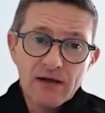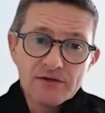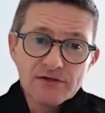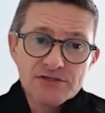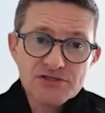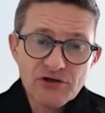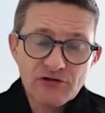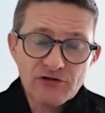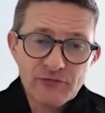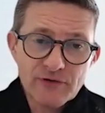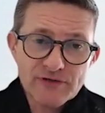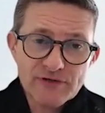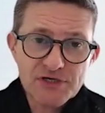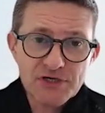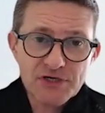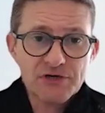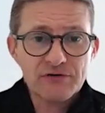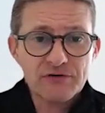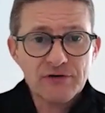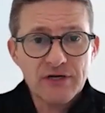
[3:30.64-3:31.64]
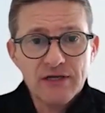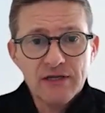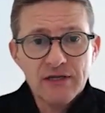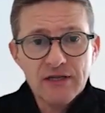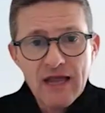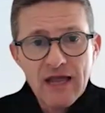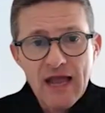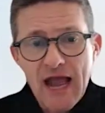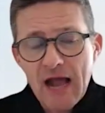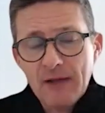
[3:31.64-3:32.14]
software security,
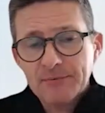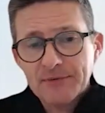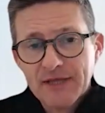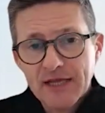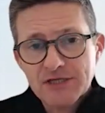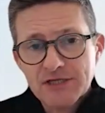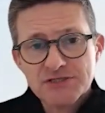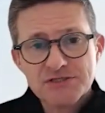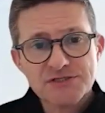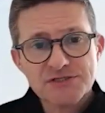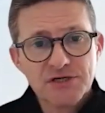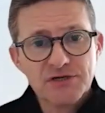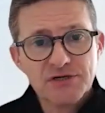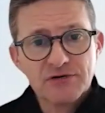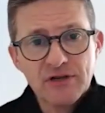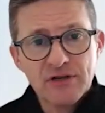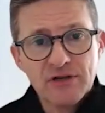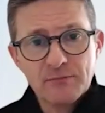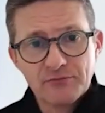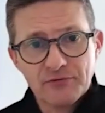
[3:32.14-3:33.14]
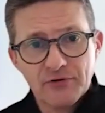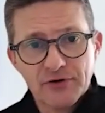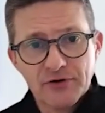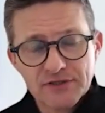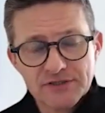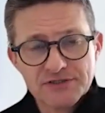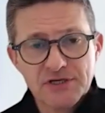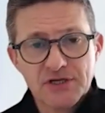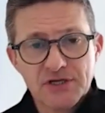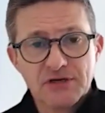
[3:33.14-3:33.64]
application security,
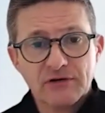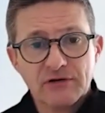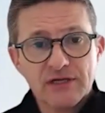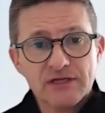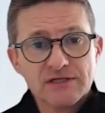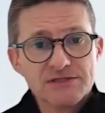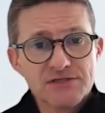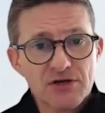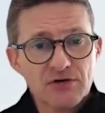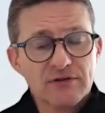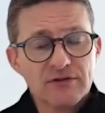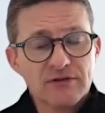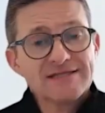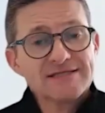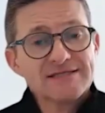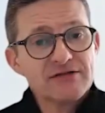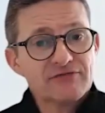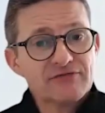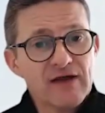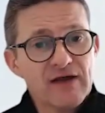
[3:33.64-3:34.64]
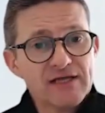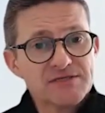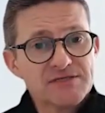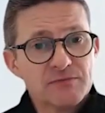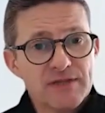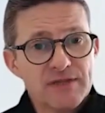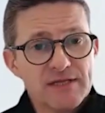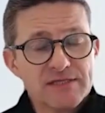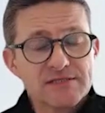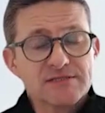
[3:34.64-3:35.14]
product security. So let's define some
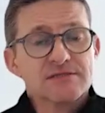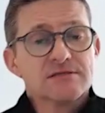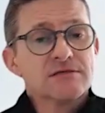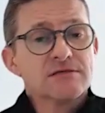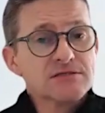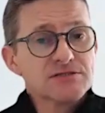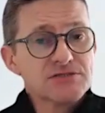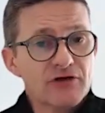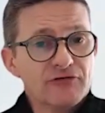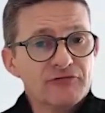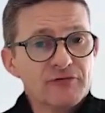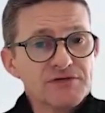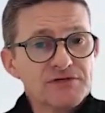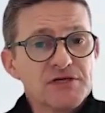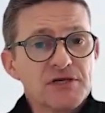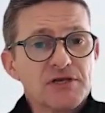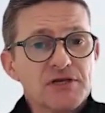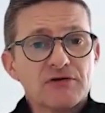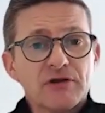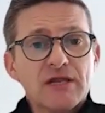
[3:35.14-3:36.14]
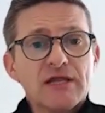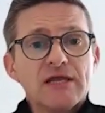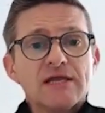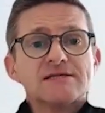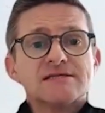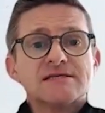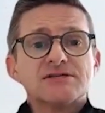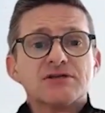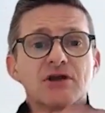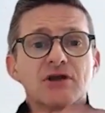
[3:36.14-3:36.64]
of this. Software security is
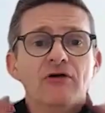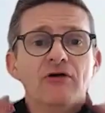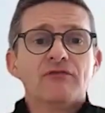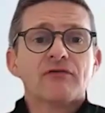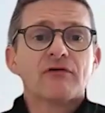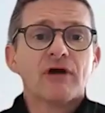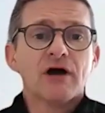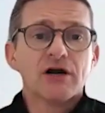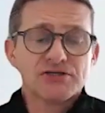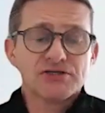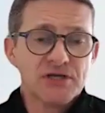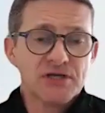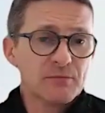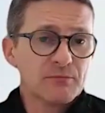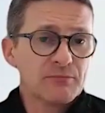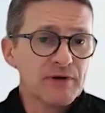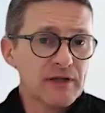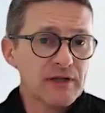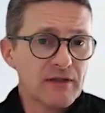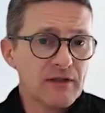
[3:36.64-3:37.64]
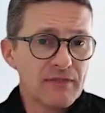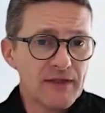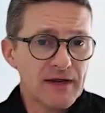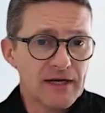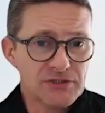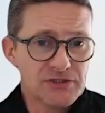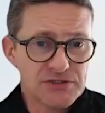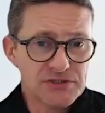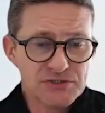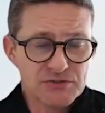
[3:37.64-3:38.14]
this overarching umbrella that
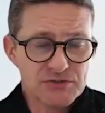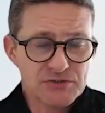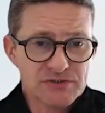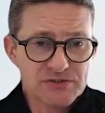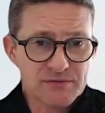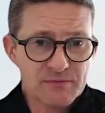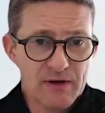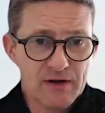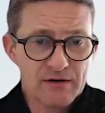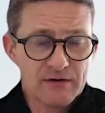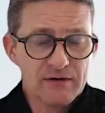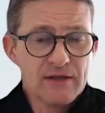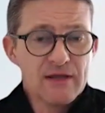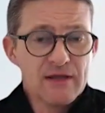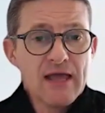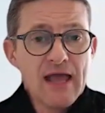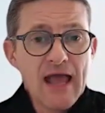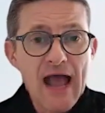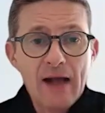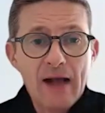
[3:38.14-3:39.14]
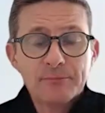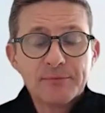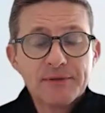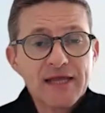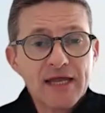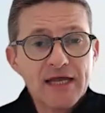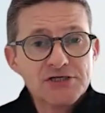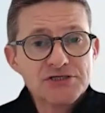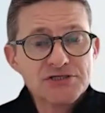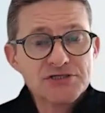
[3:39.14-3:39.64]
I just talked about.
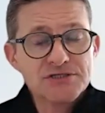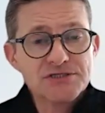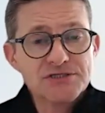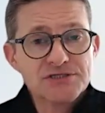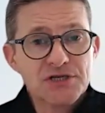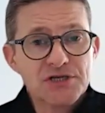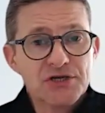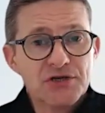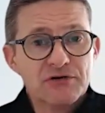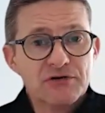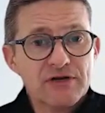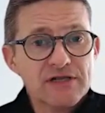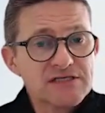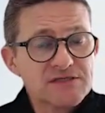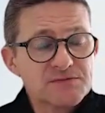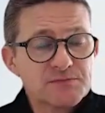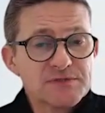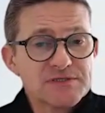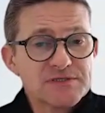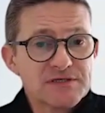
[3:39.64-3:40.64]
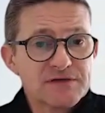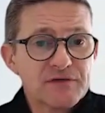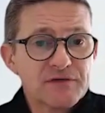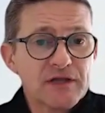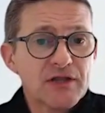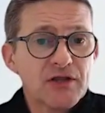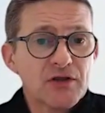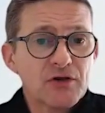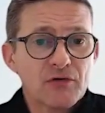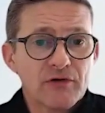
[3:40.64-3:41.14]
Application security is
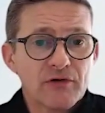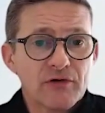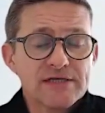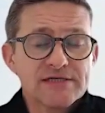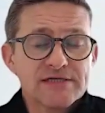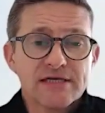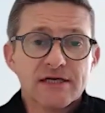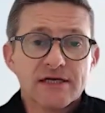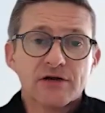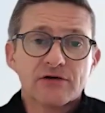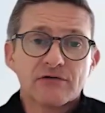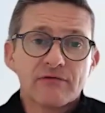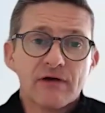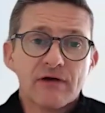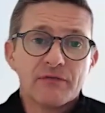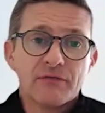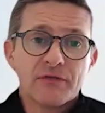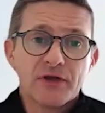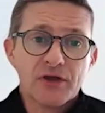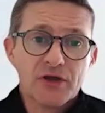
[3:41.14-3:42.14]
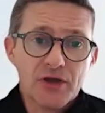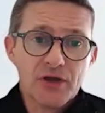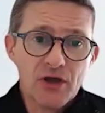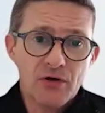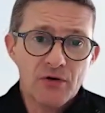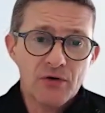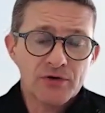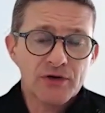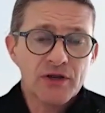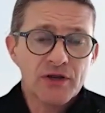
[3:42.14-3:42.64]
specifically oriented around the
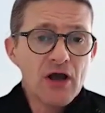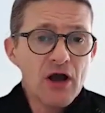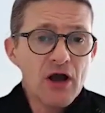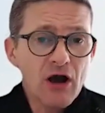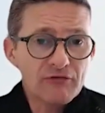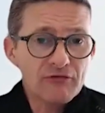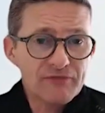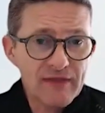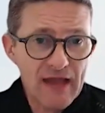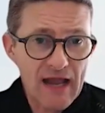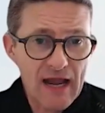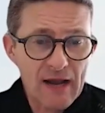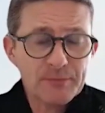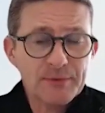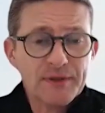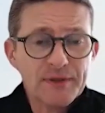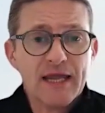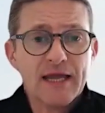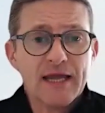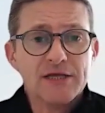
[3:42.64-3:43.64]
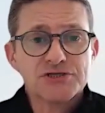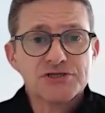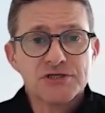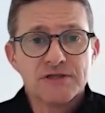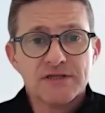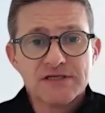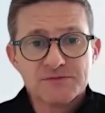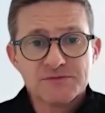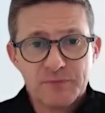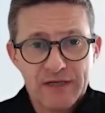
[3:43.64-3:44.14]
code of the application
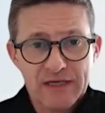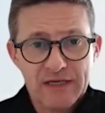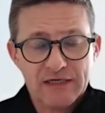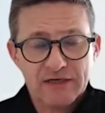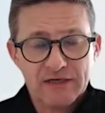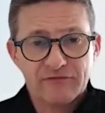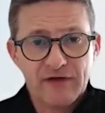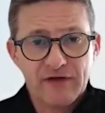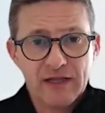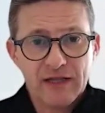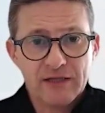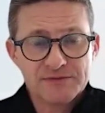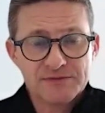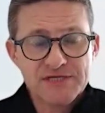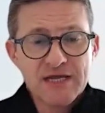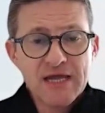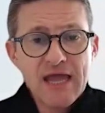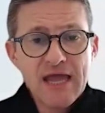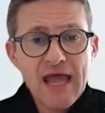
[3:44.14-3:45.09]
that's being developed,